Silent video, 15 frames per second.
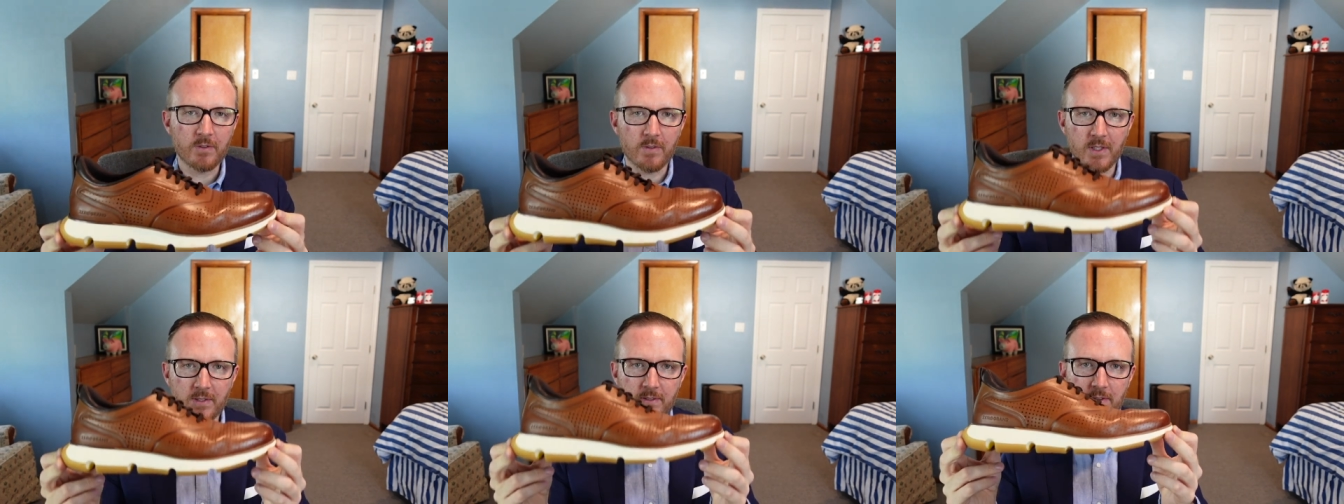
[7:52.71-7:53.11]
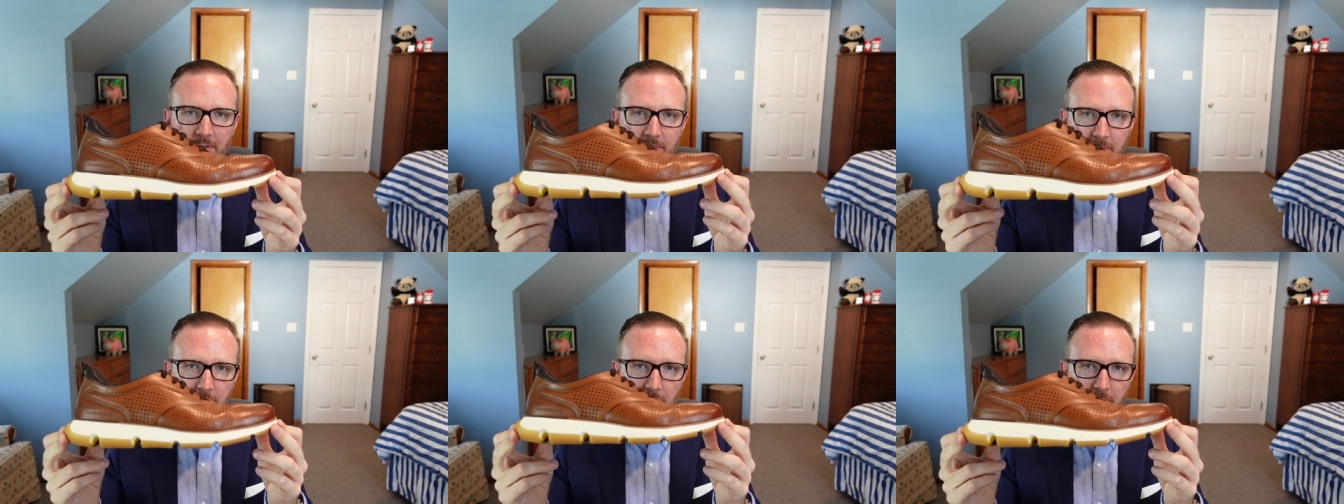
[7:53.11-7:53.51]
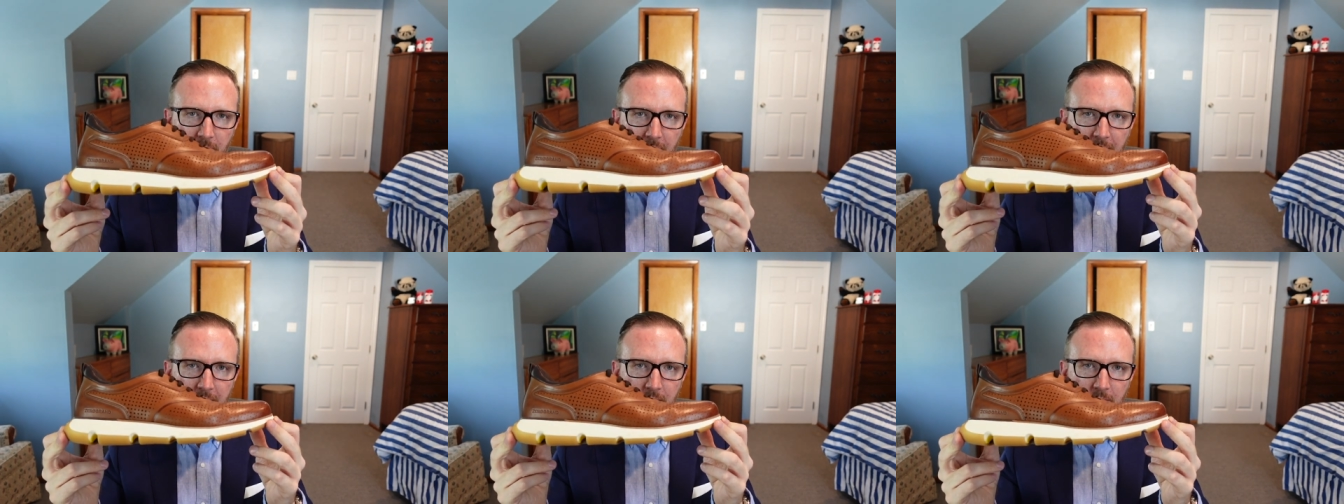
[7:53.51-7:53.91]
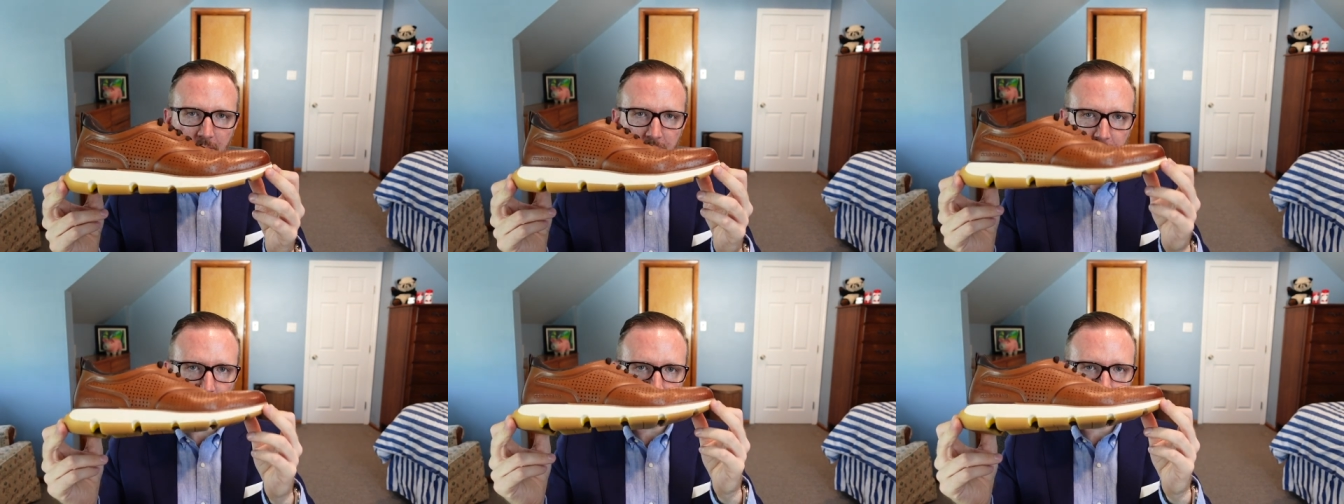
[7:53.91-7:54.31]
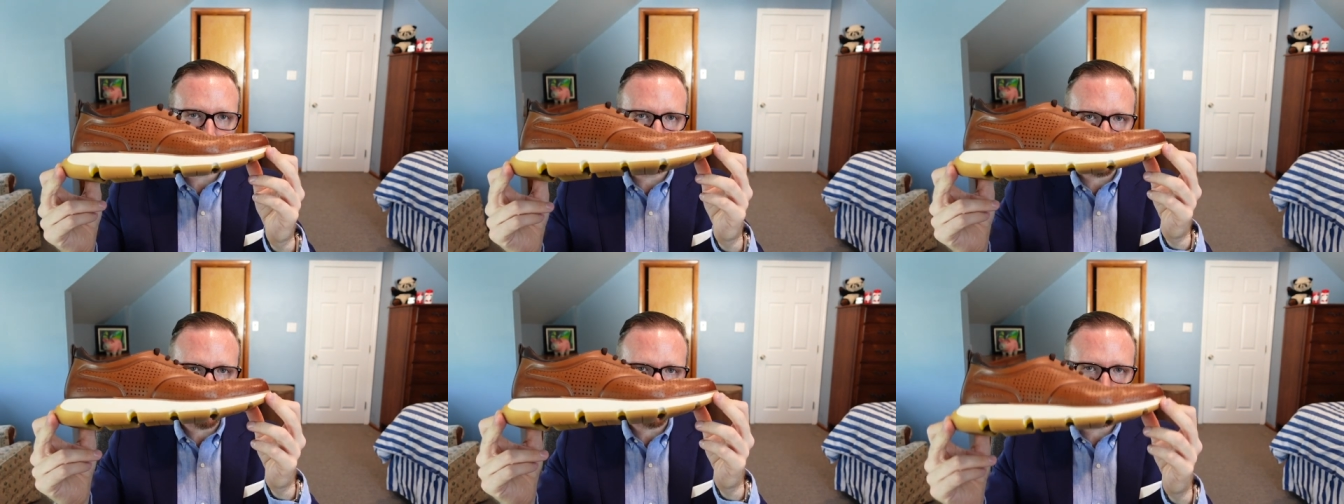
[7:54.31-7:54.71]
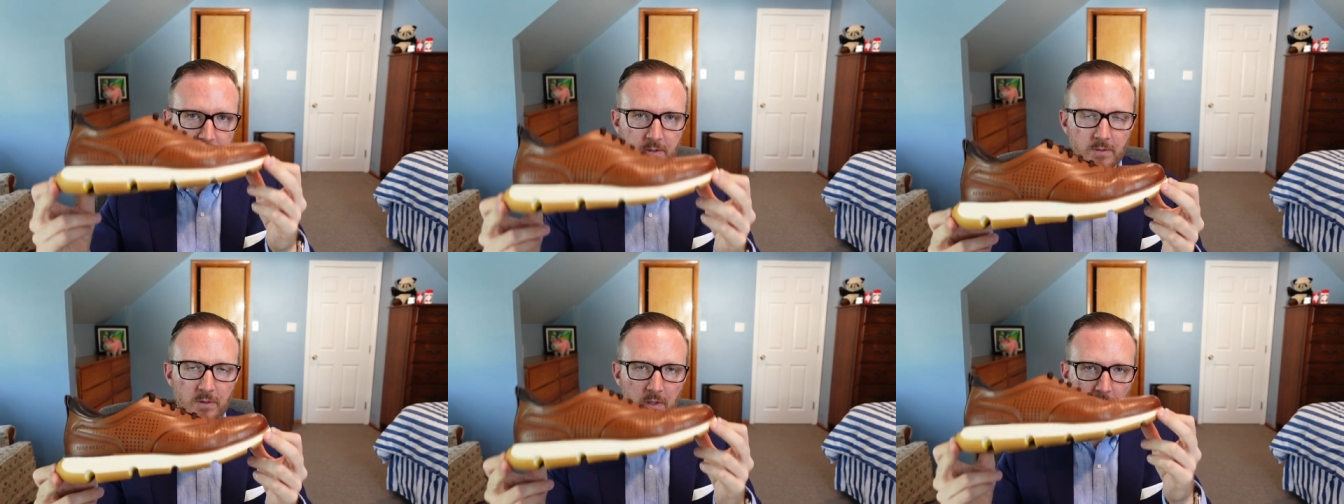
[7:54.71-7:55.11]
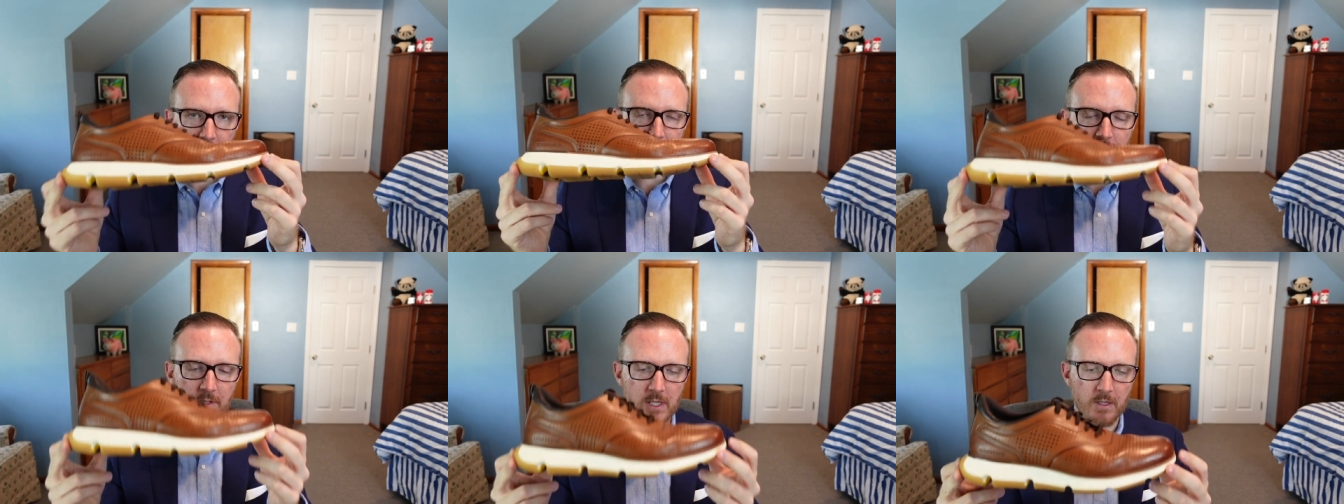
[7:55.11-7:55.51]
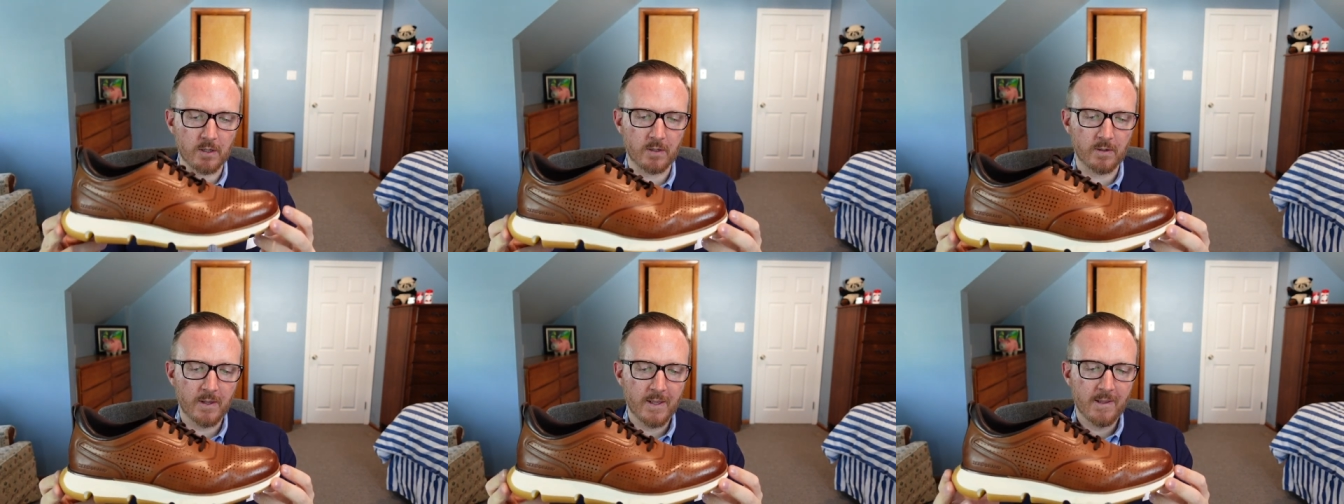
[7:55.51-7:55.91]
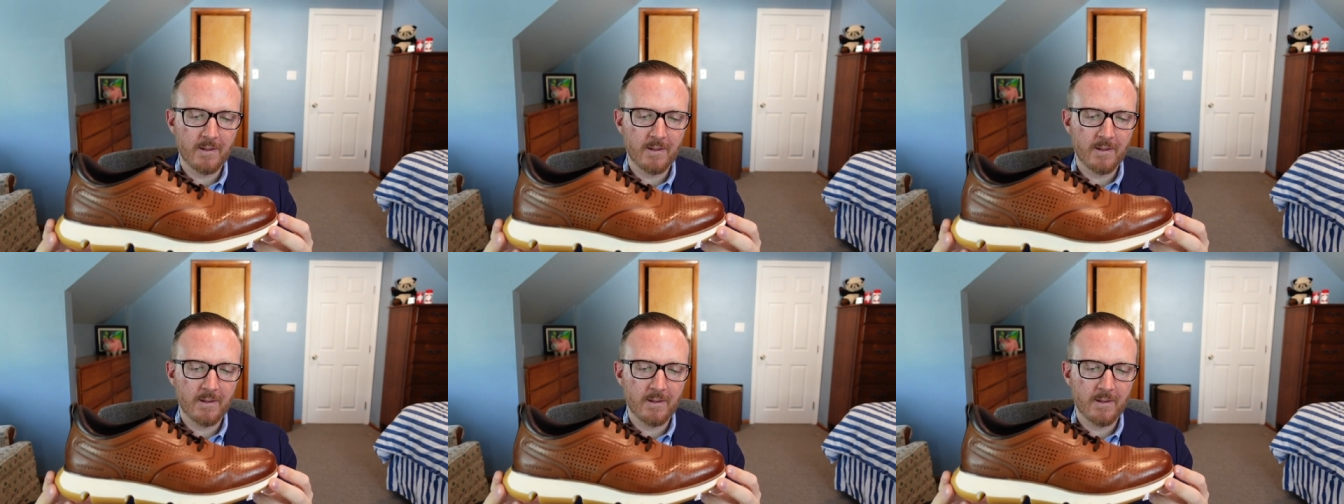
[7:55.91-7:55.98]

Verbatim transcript: So this zero grand fourth generation leather sneaker